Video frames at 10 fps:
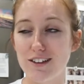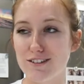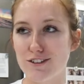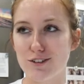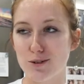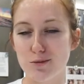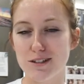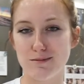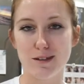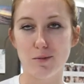and then the third one
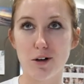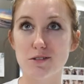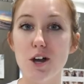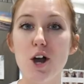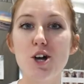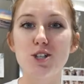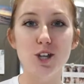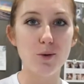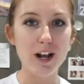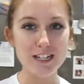is meatballs.
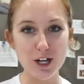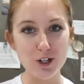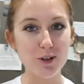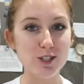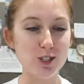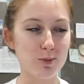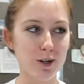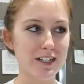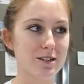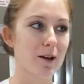So when I tell you it's super
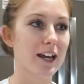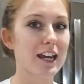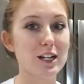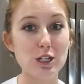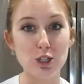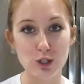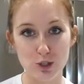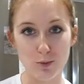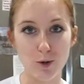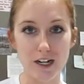easy to make, it is
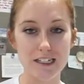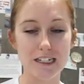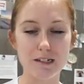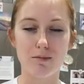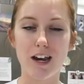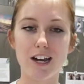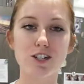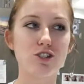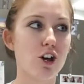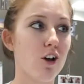super easy to make.
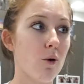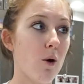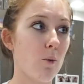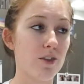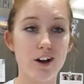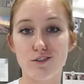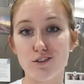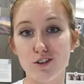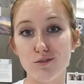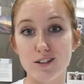So without
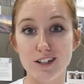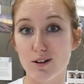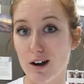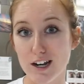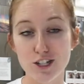further ado, let's get right